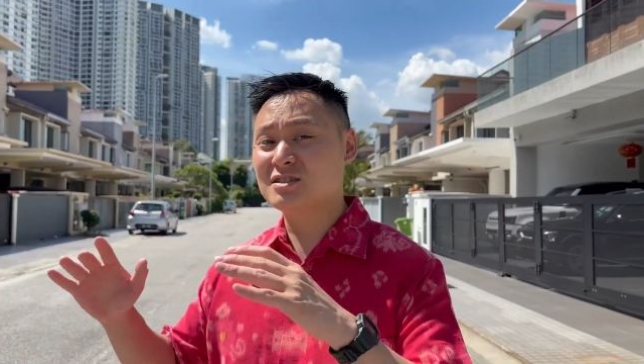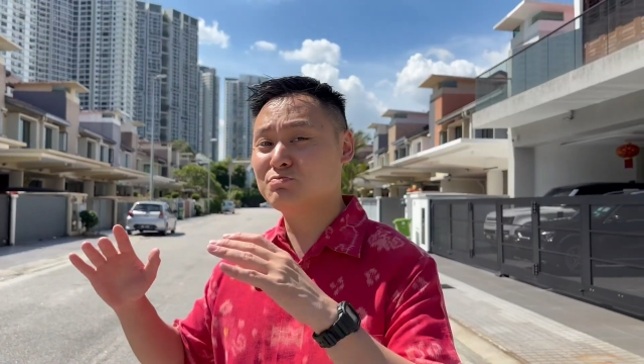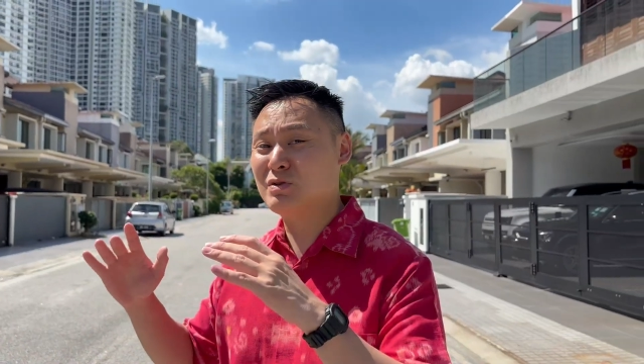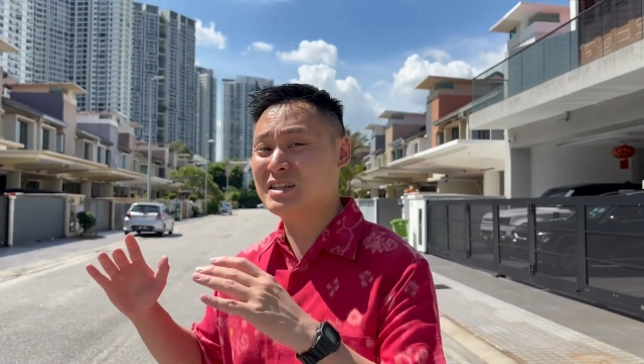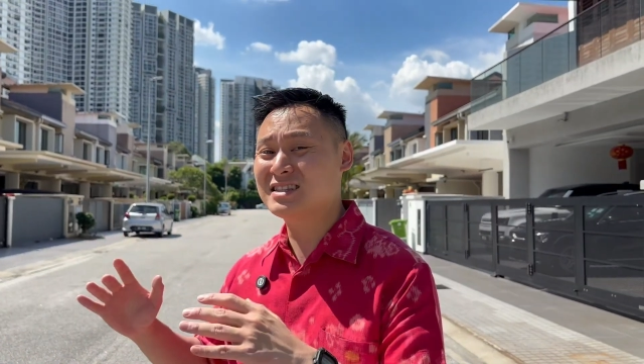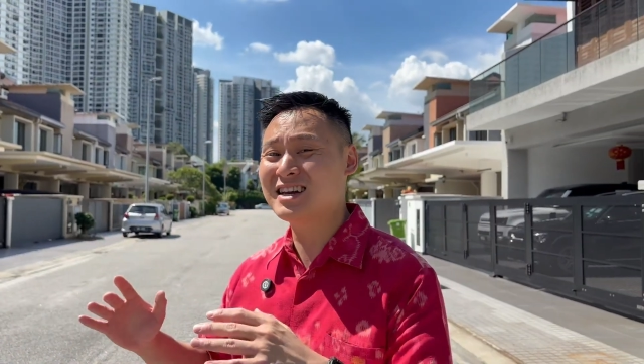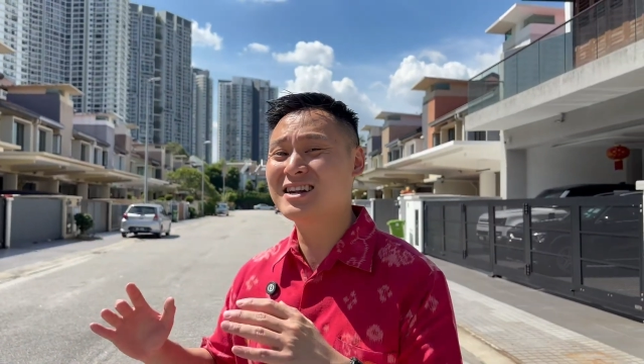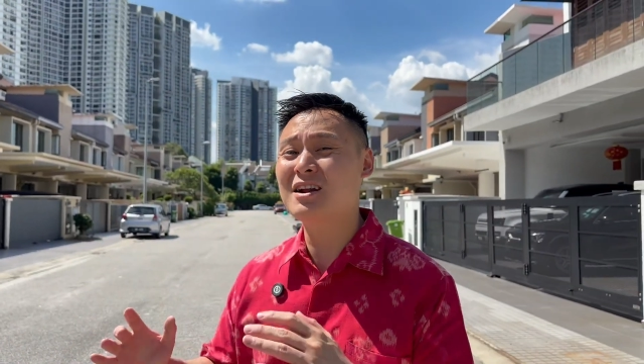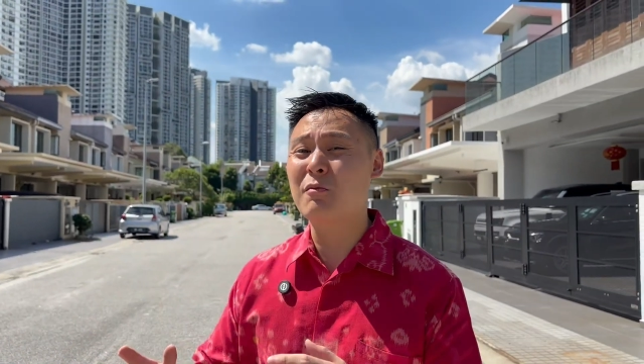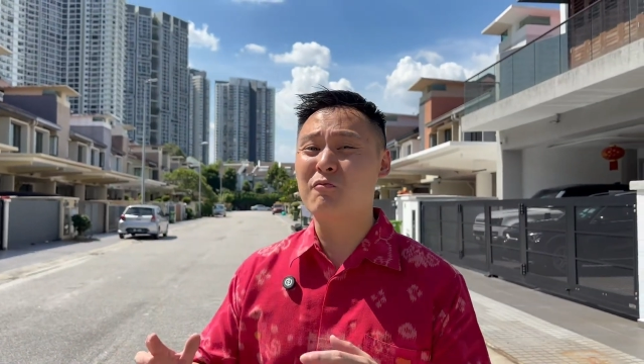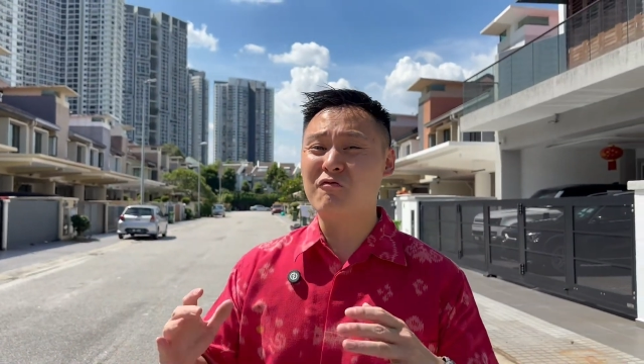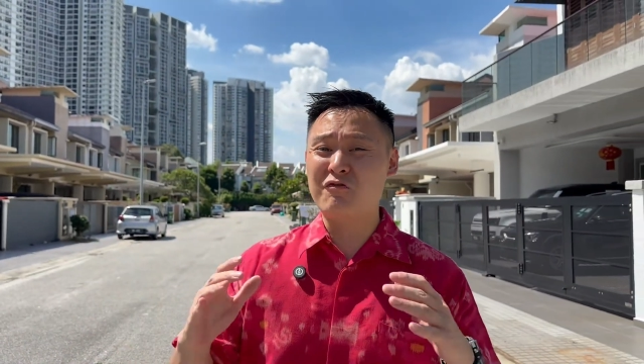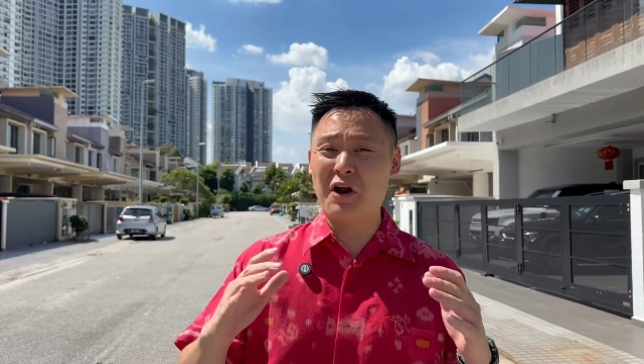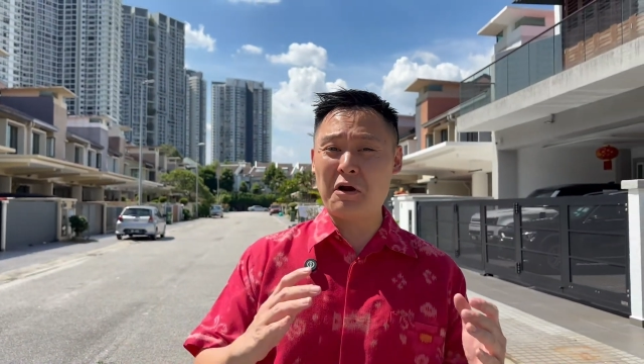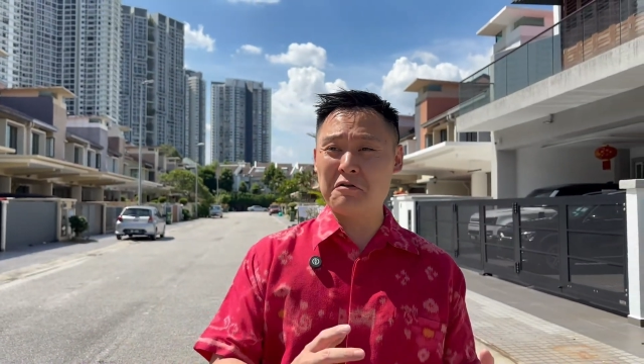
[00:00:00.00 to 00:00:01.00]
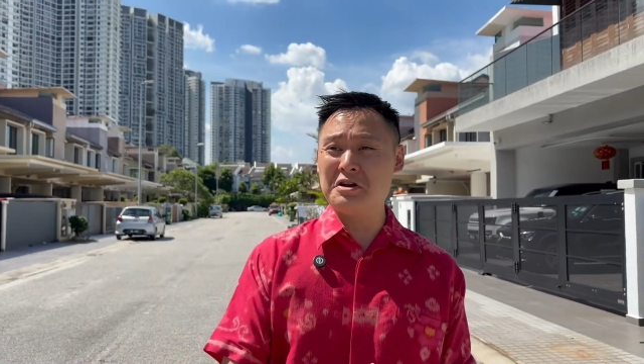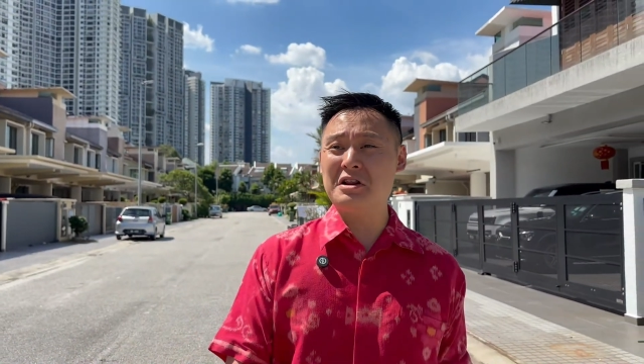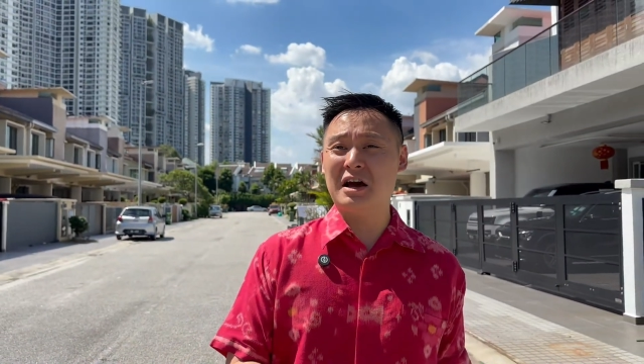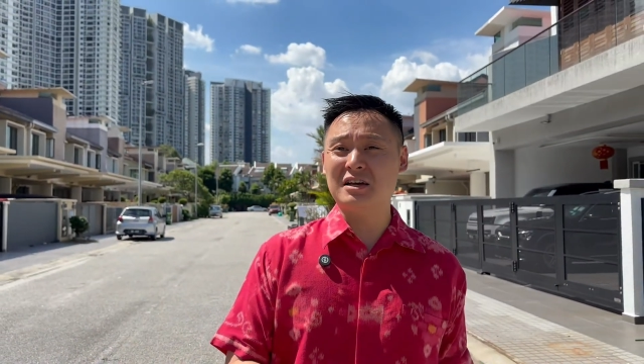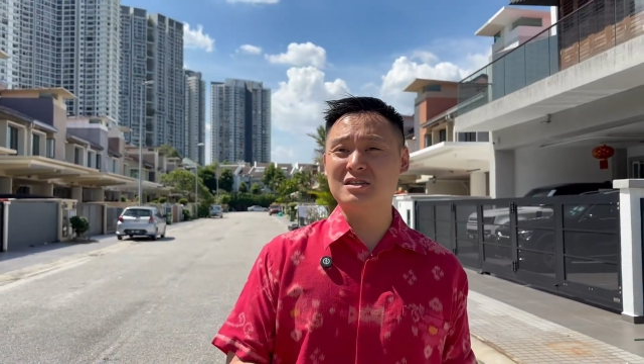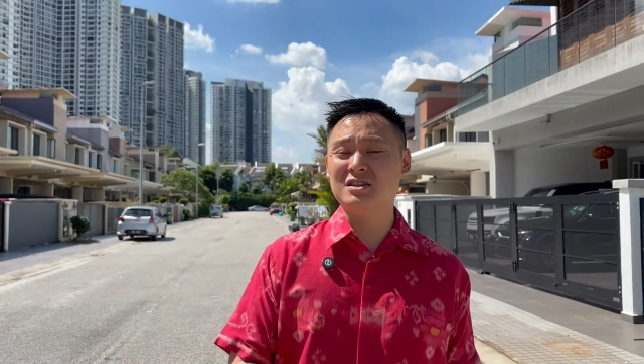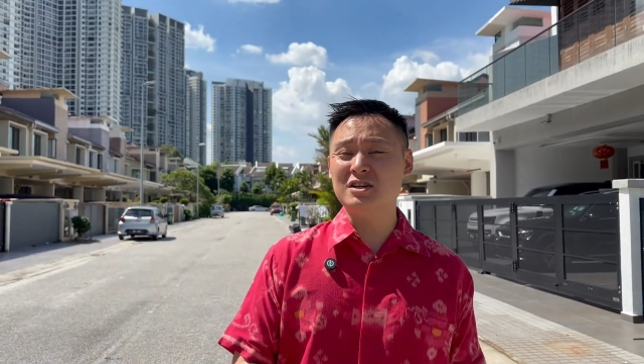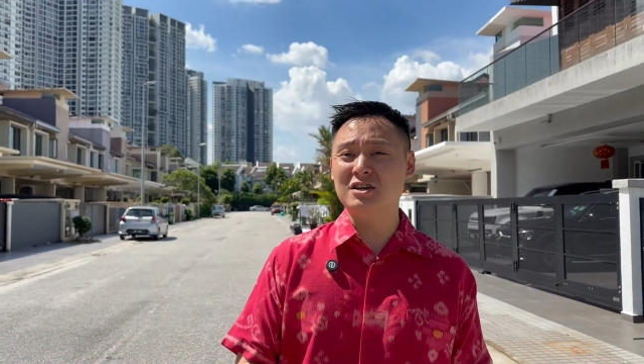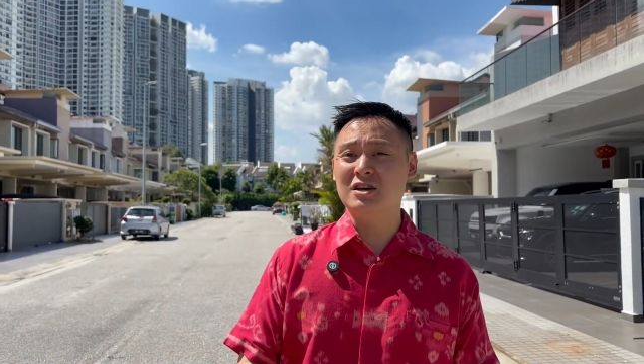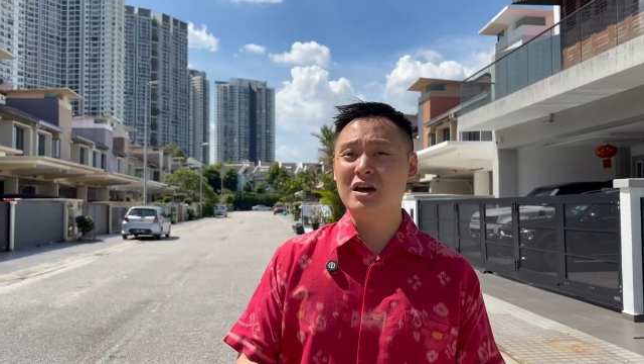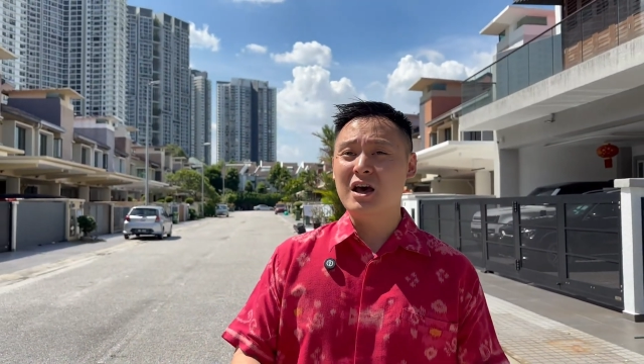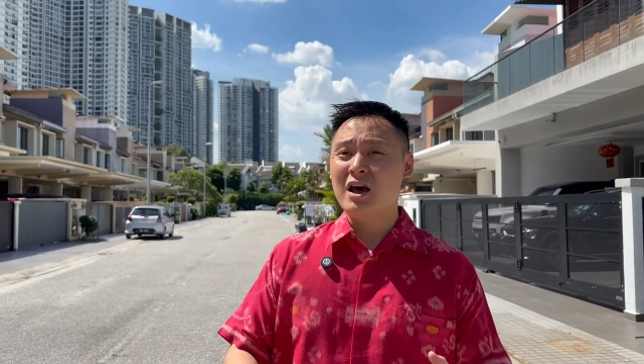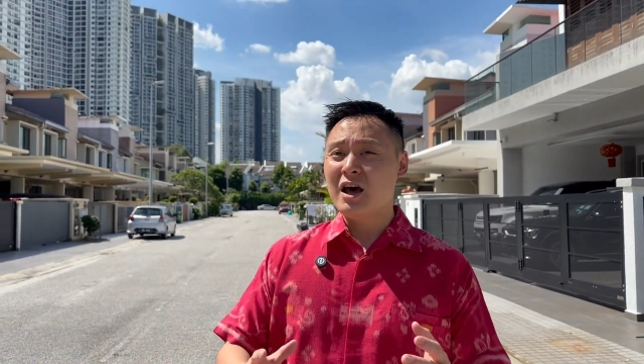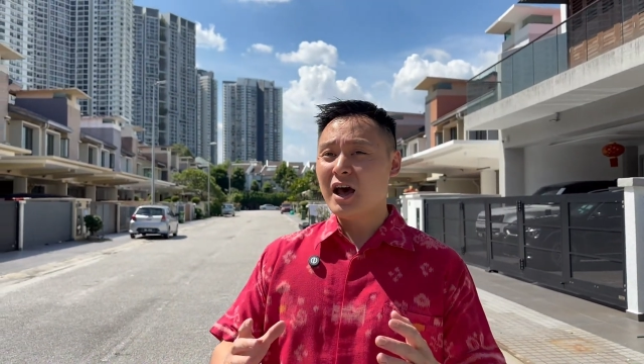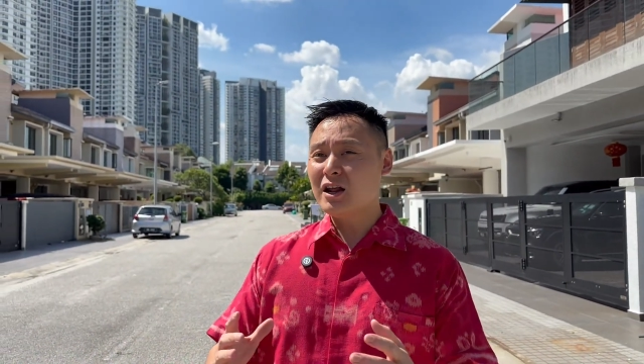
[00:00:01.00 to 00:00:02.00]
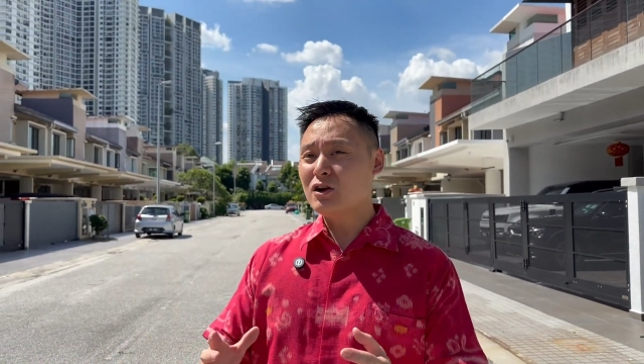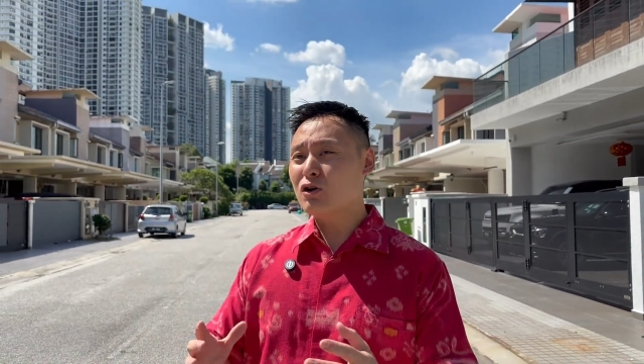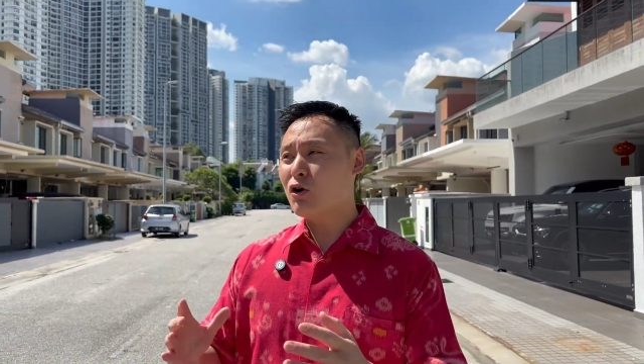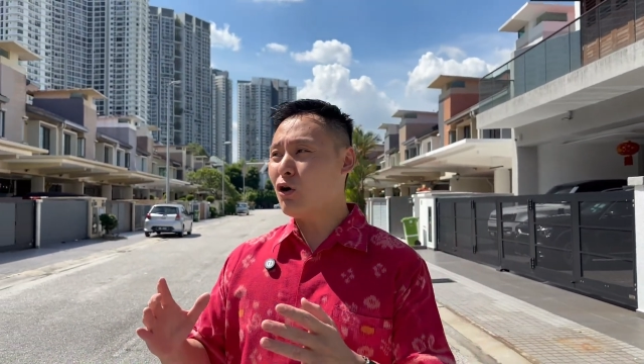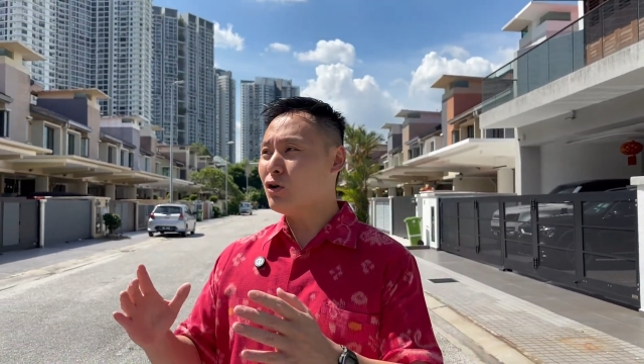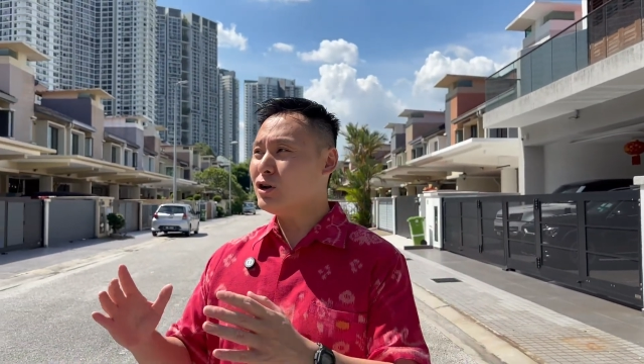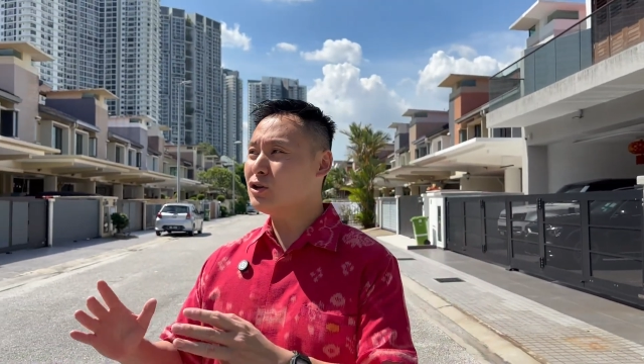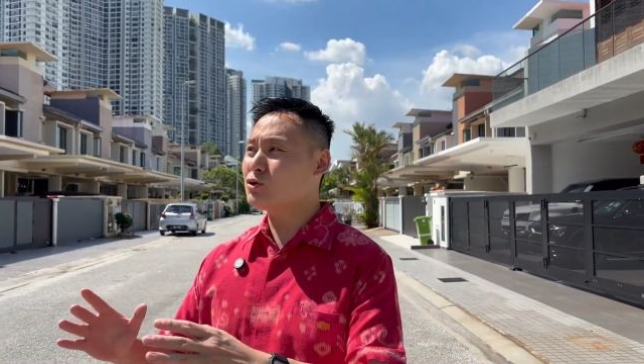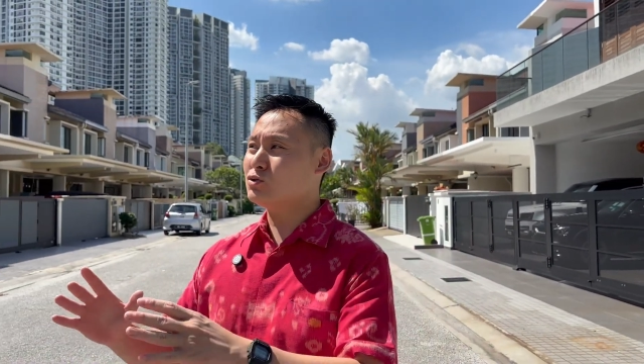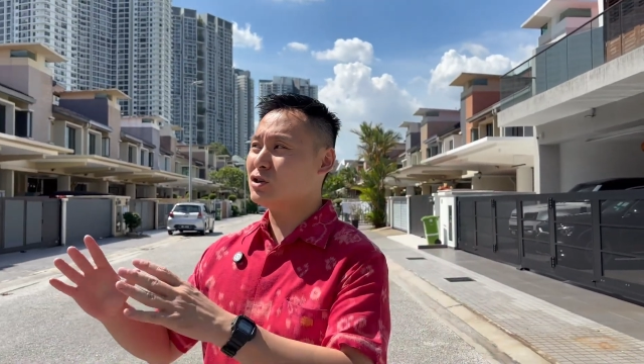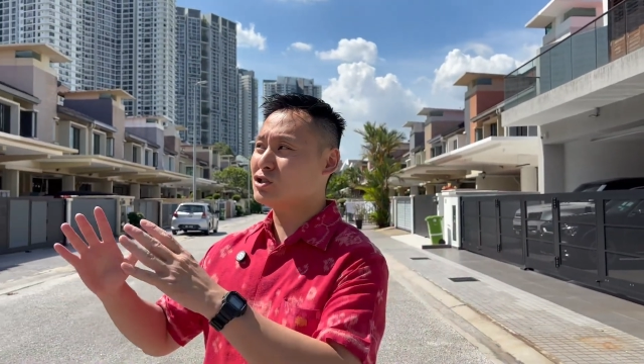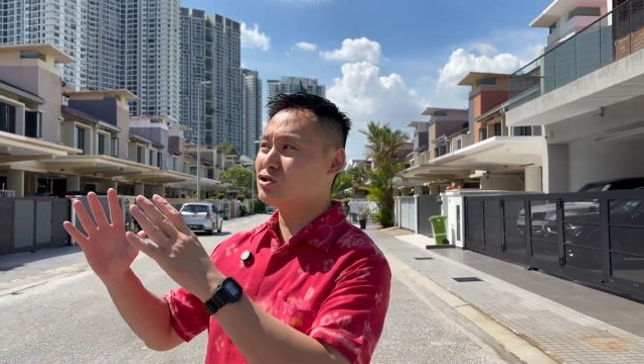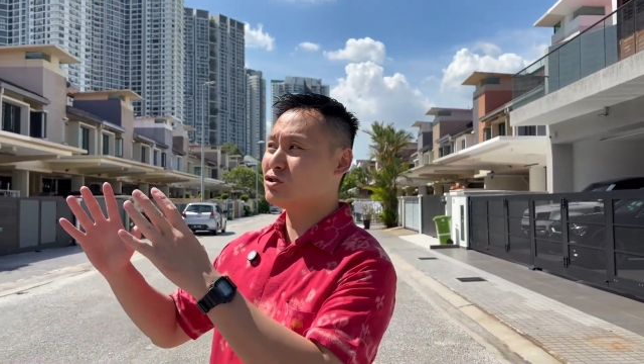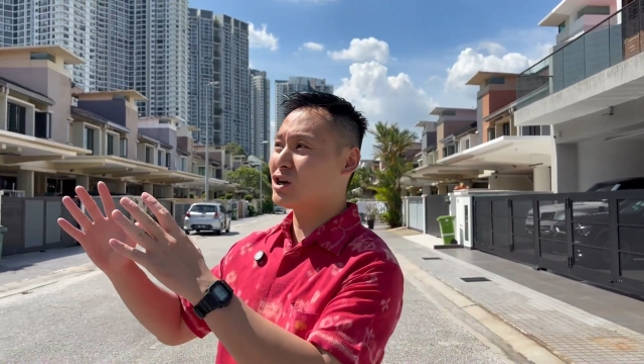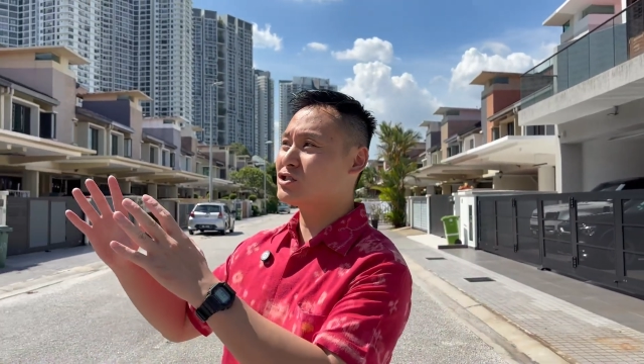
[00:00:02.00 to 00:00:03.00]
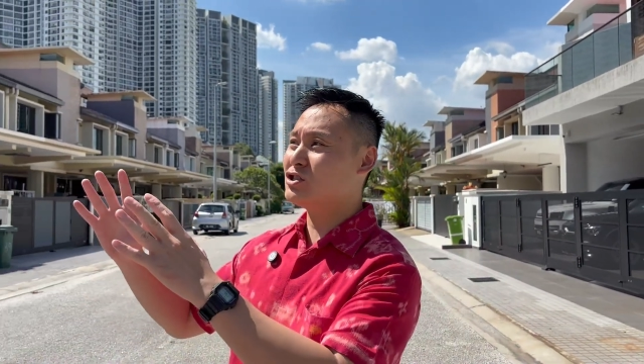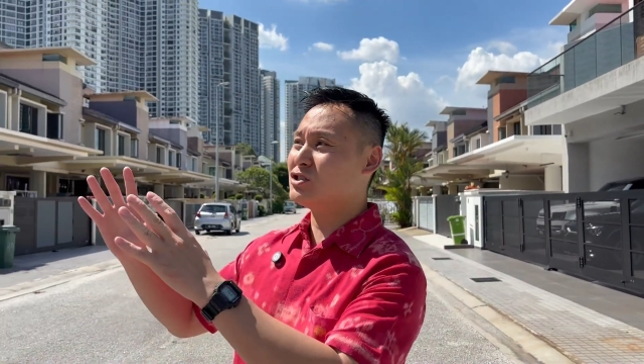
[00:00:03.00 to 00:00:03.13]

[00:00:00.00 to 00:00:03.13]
been done up very nicely. And according to the structure